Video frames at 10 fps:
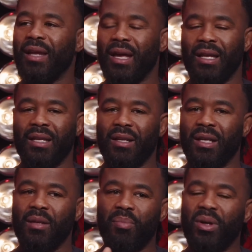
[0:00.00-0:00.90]
that, and he
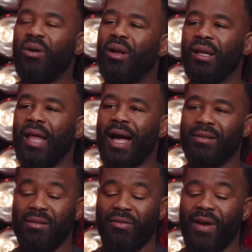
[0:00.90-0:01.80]
and he put it on the line.
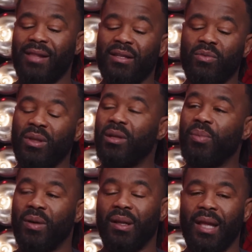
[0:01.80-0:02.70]
So the fact he's willing to
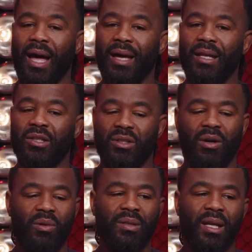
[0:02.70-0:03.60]
put it on the line, it
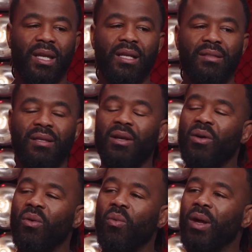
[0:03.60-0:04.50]
shows that he's
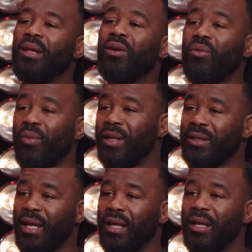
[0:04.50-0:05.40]
willing to
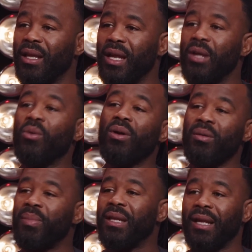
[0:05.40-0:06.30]
risk it in order to
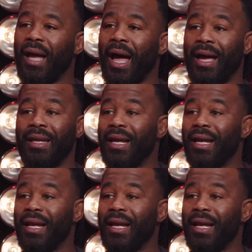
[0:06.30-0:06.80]
be the guy. I mean, and